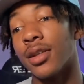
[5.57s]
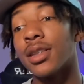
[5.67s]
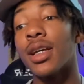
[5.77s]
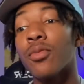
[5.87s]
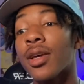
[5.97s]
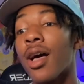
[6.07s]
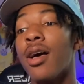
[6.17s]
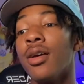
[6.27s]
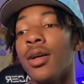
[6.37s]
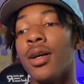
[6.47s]
Today we
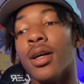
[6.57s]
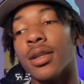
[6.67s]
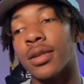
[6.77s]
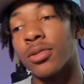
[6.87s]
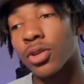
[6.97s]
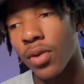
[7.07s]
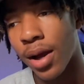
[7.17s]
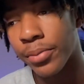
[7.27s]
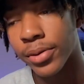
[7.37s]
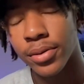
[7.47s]
got a
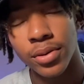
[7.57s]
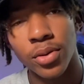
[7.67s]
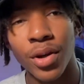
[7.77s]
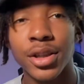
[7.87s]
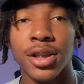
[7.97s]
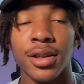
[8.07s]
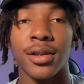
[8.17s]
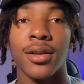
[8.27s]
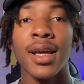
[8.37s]
subscriber question.